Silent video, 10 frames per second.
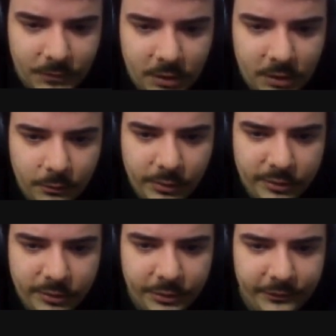we are
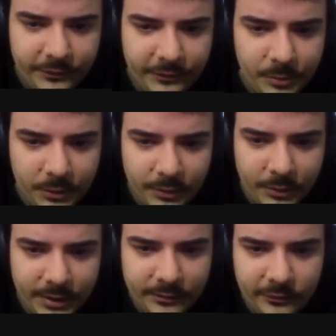going to simply
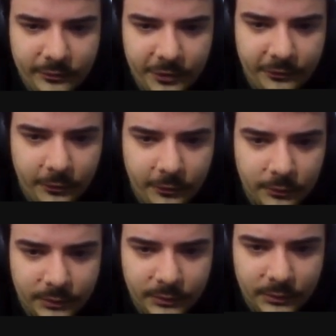write
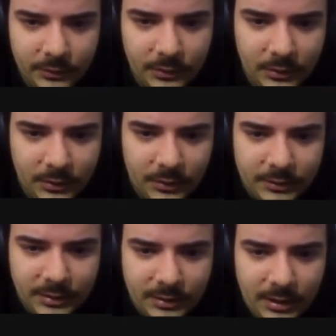straightforward
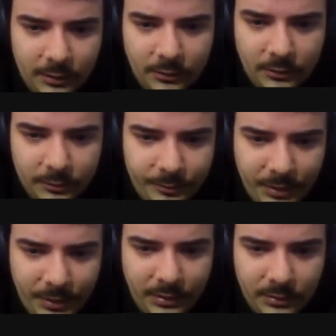that
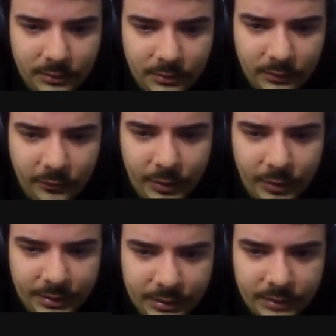Lp is
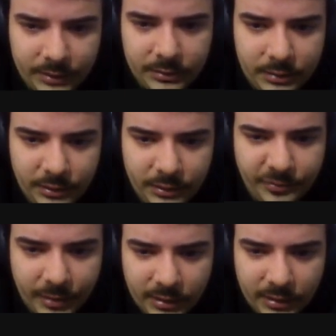greater than h
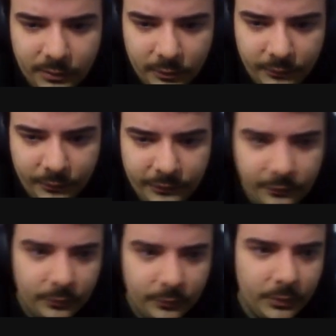bar over
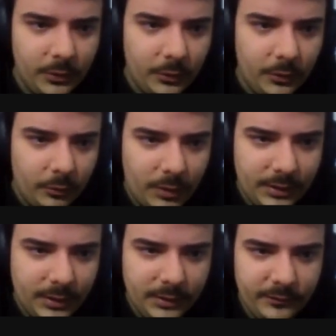2, where
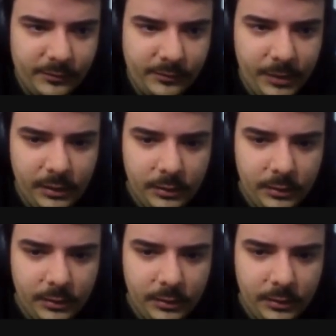this p